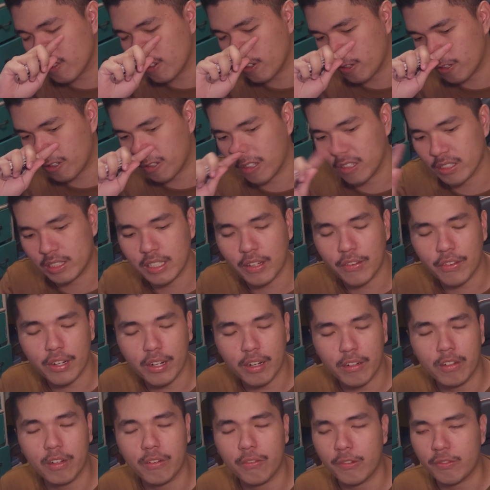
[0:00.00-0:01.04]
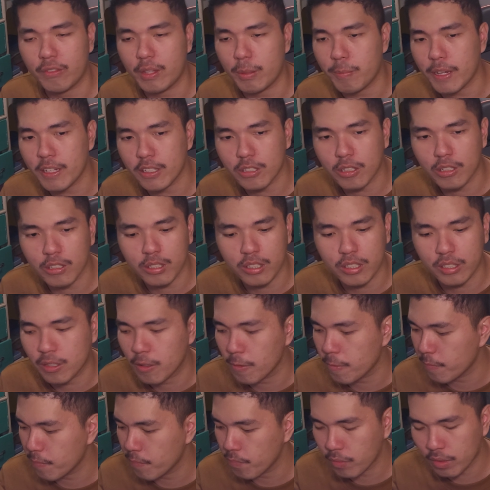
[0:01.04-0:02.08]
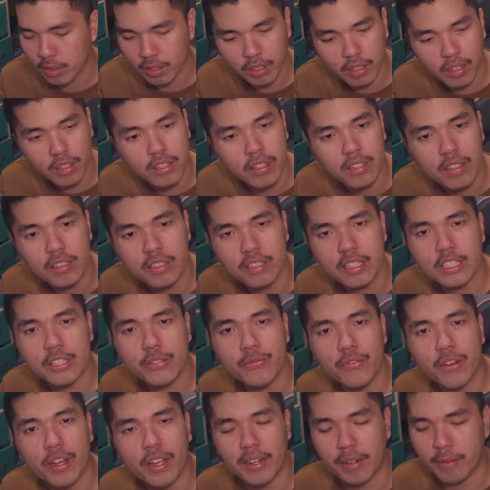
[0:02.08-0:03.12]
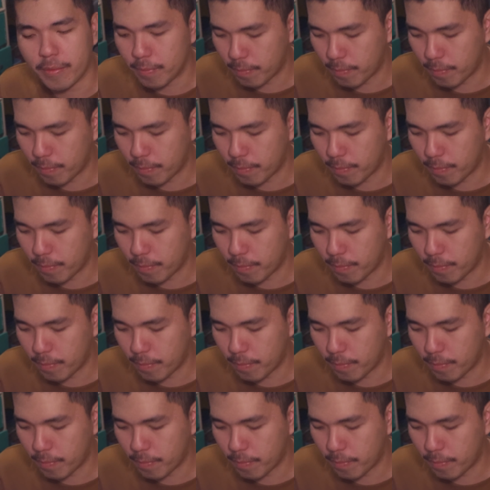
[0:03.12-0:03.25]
or 750 pesos, that's fine.